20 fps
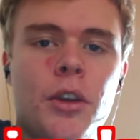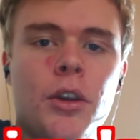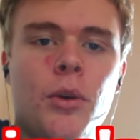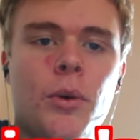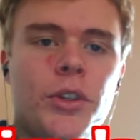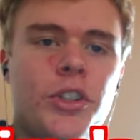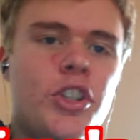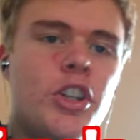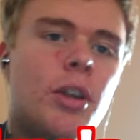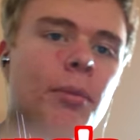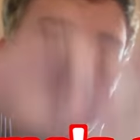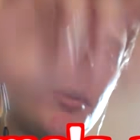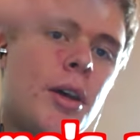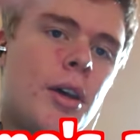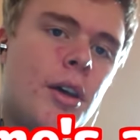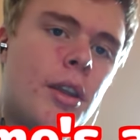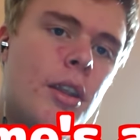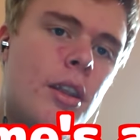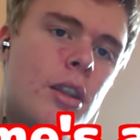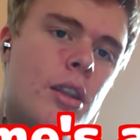Question
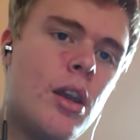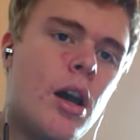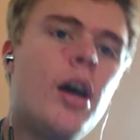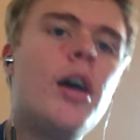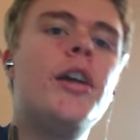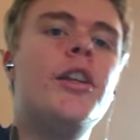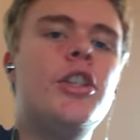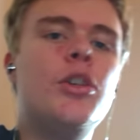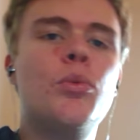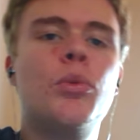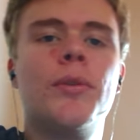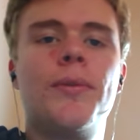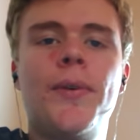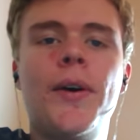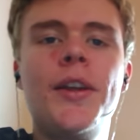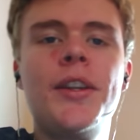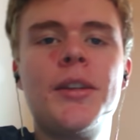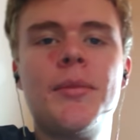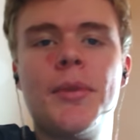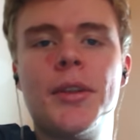number 9. You will
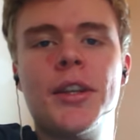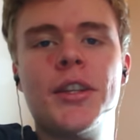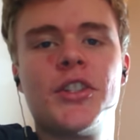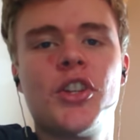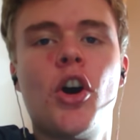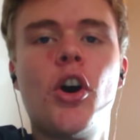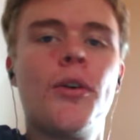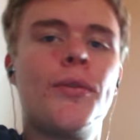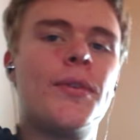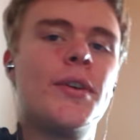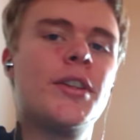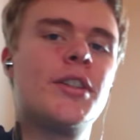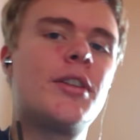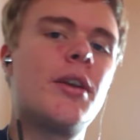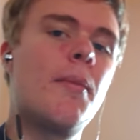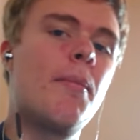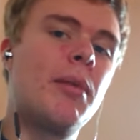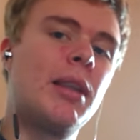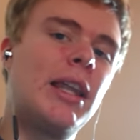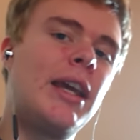find him in his office,
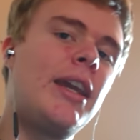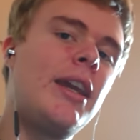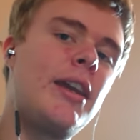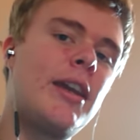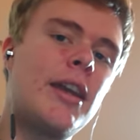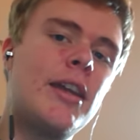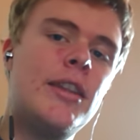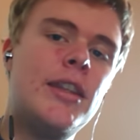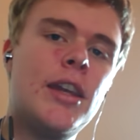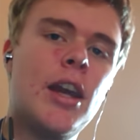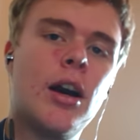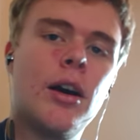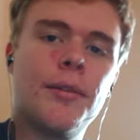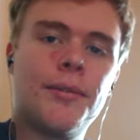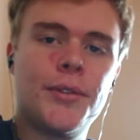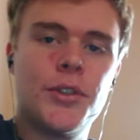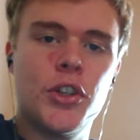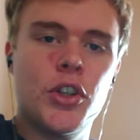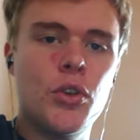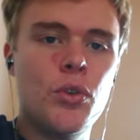blank in the
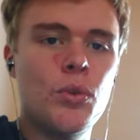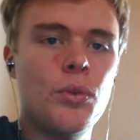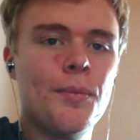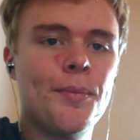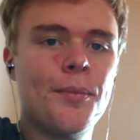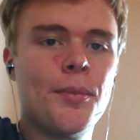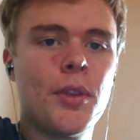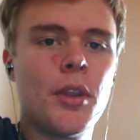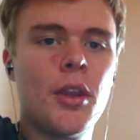afternoon.